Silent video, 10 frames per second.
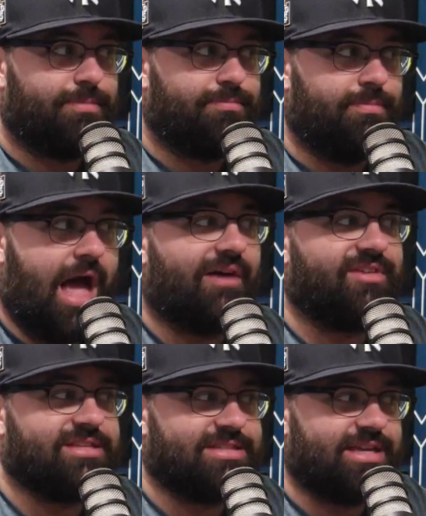
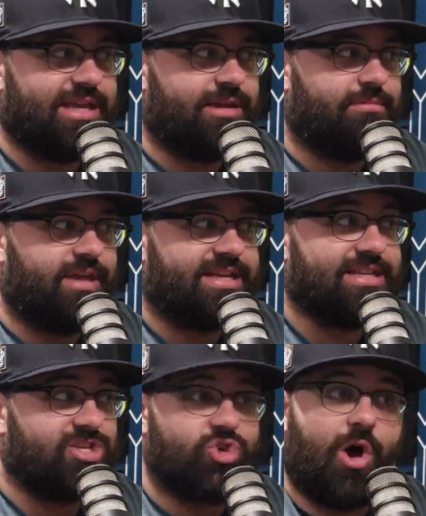obviously
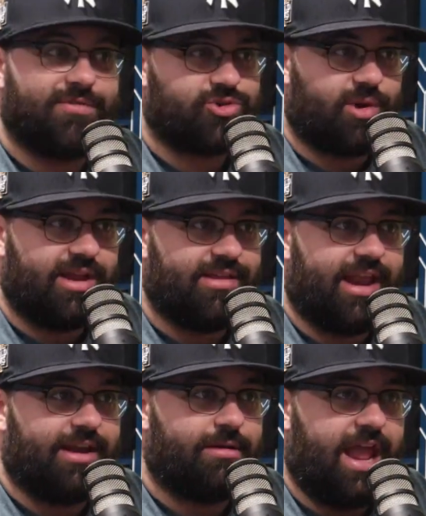exists off screen, that
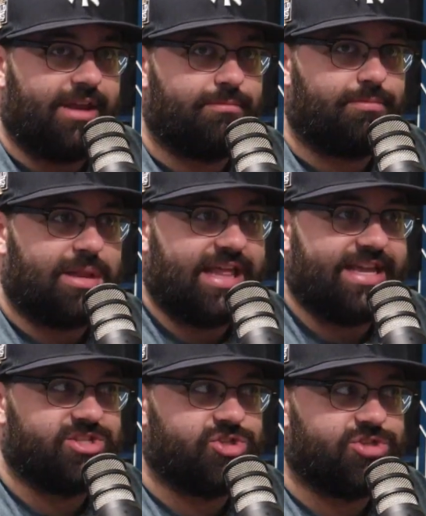it
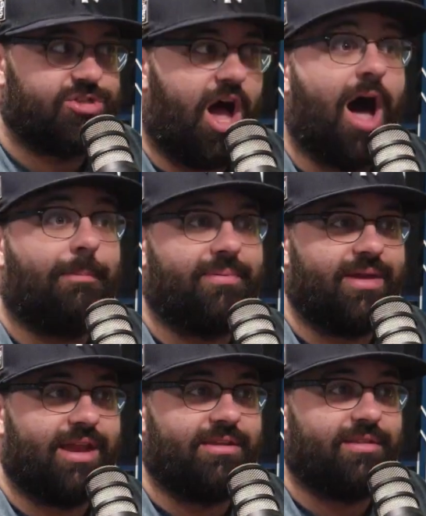plays up
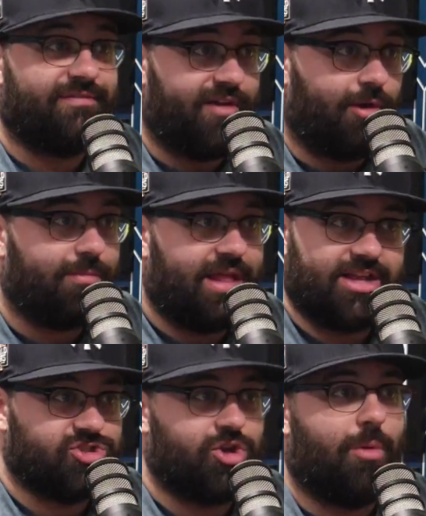in the film like
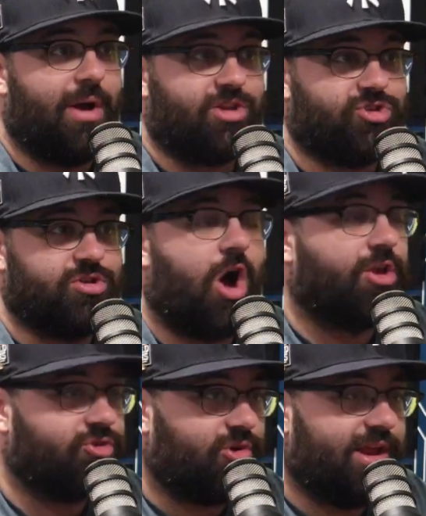so much
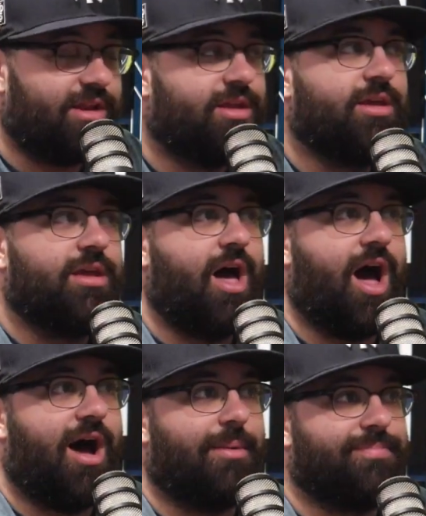on screen,
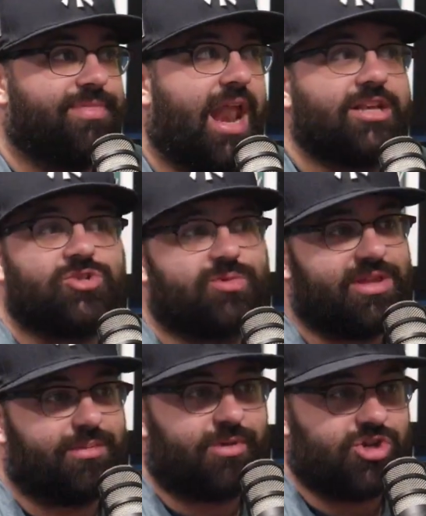that I just
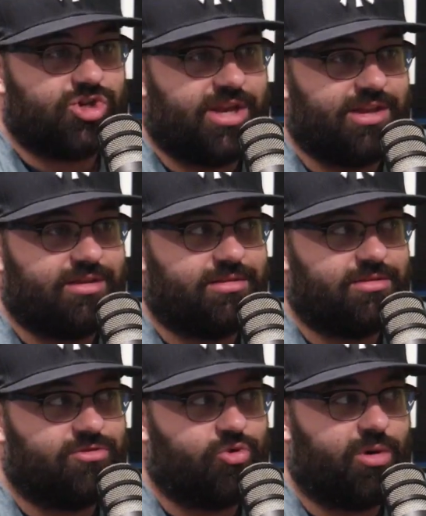really appreciated
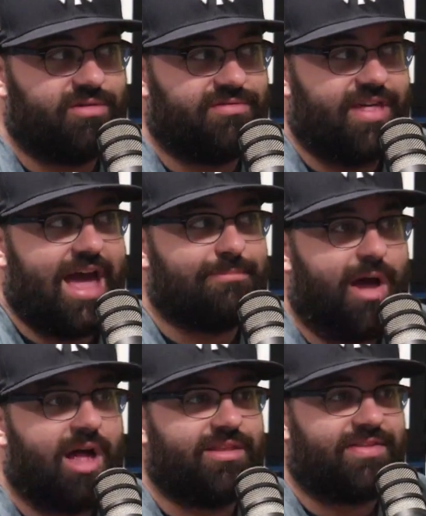sort of that
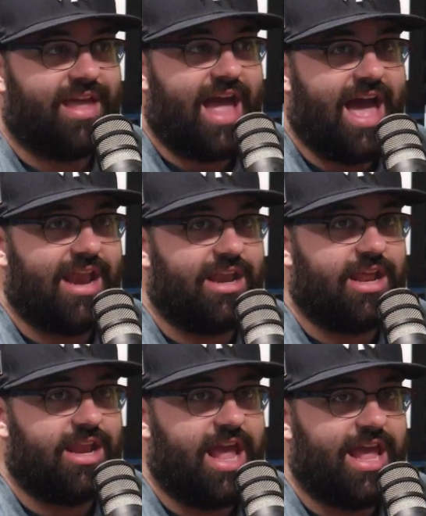bond that they had, and
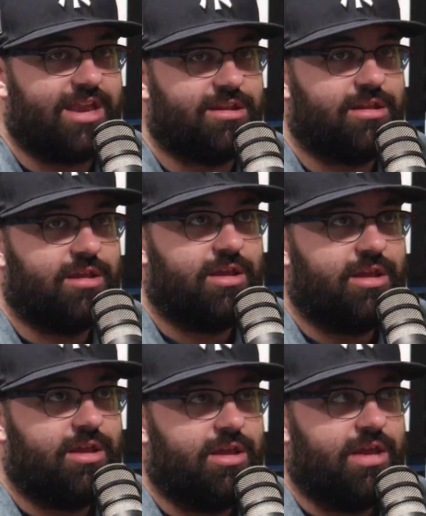
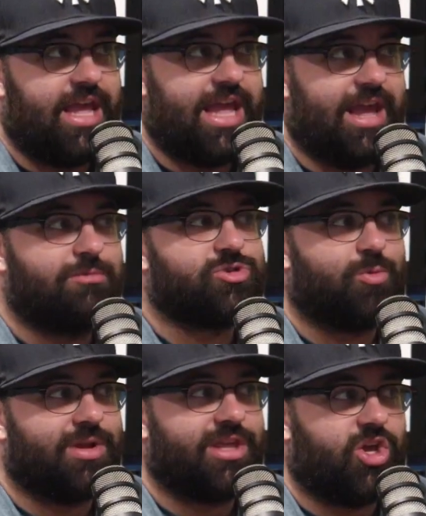it was a
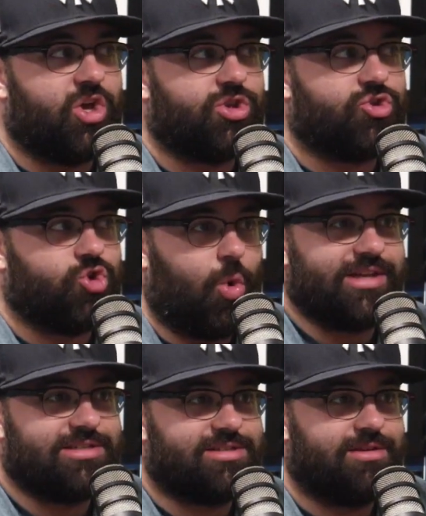really good
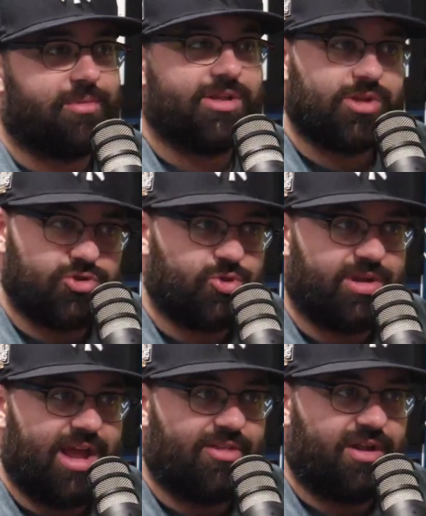choice to bring those two
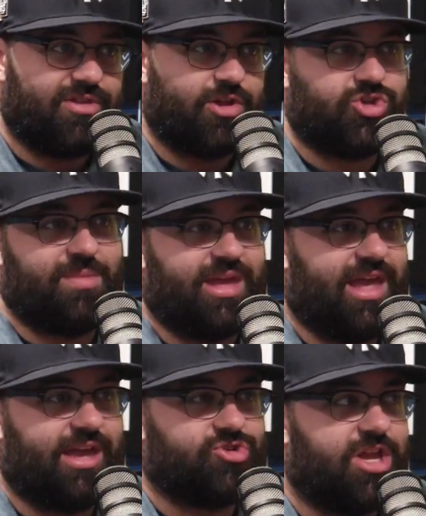together. I thought Jamie
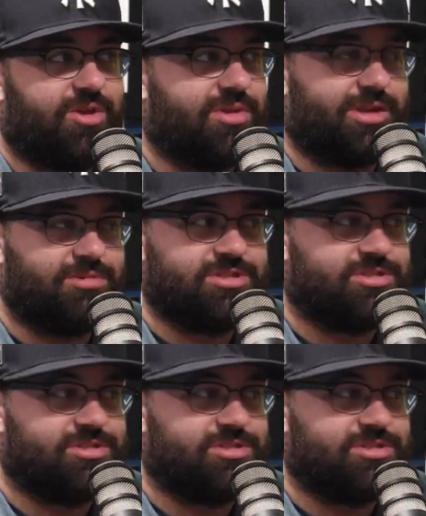King genuinely was